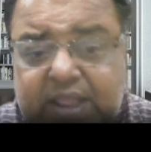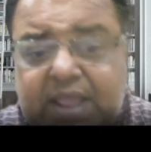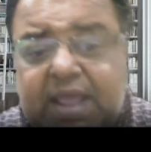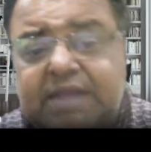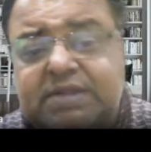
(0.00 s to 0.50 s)

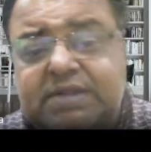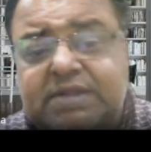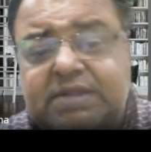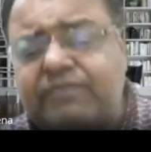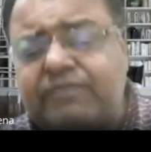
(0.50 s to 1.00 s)
and some
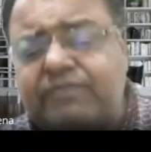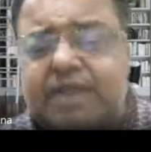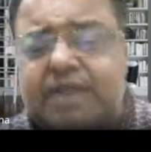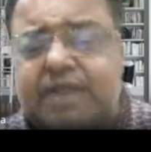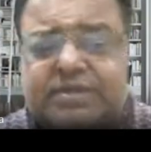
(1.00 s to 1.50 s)
of the
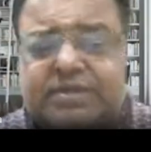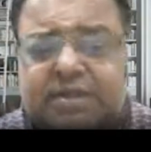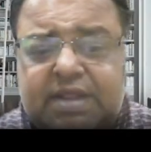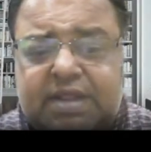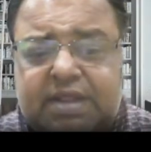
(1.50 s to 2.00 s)
sites
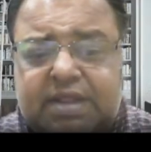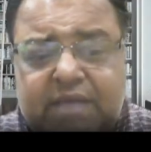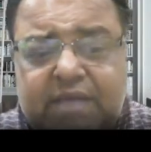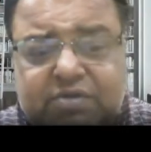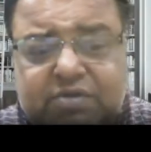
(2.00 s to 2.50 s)
have
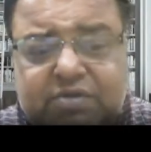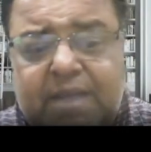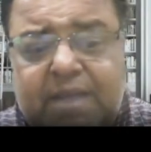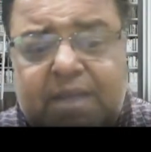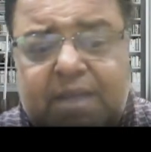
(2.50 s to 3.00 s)
shown a
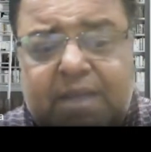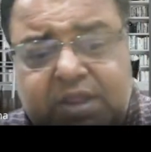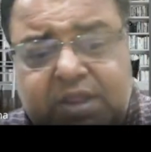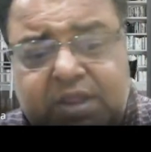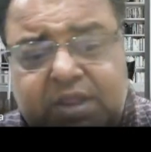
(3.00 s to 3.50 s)
path
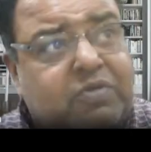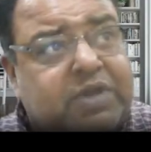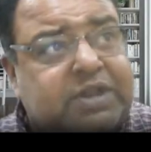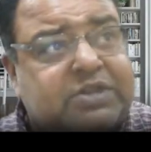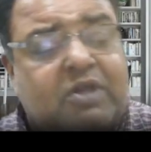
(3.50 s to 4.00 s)
to
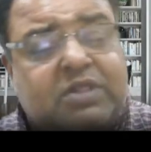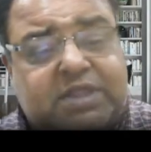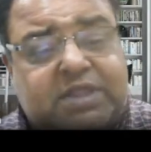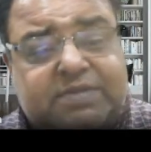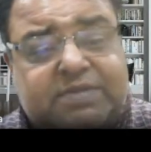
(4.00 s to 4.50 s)
resolve
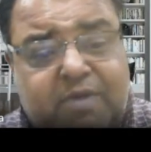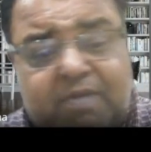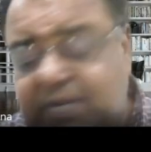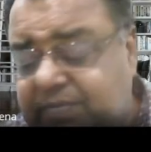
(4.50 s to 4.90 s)
this problem.